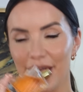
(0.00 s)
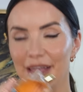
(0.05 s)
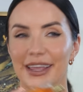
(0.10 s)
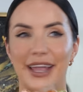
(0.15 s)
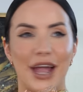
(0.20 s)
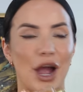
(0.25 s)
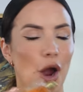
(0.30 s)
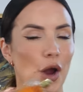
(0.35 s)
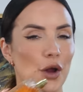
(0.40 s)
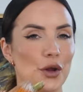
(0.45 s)

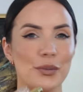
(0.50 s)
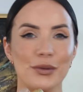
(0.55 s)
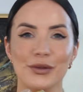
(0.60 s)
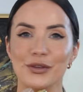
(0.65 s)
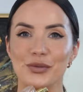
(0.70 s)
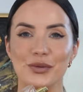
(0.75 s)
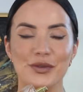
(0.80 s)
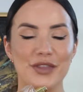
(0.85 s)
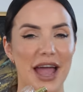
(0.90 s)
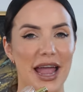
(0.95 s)
Yeah,
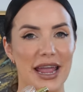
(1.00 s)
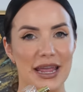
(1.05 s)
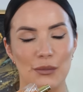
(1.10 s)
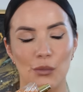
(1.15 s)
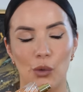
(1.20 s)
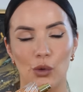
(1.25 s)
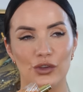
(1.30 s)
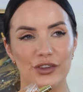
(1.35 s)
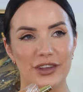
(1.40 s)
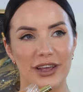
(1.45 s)
opens with that
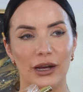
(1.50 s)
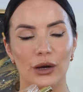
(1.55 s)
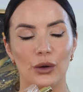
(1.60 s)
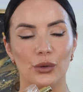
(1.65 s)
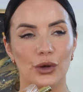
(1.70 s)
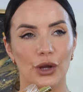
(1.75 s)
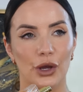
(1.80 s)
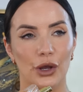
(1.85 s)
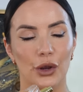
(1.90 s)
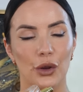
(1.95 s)

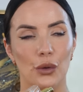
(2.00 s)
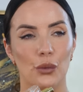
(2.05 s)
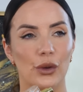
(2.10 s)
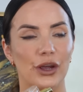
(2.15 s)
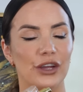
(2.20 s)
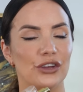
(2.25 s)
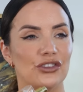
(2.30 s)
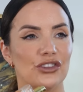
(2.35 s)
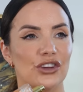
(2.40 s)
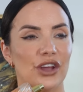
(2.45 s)
immortelle note,
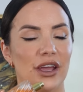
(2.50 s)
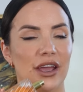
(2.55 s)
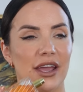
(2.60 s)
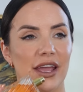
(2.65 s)
which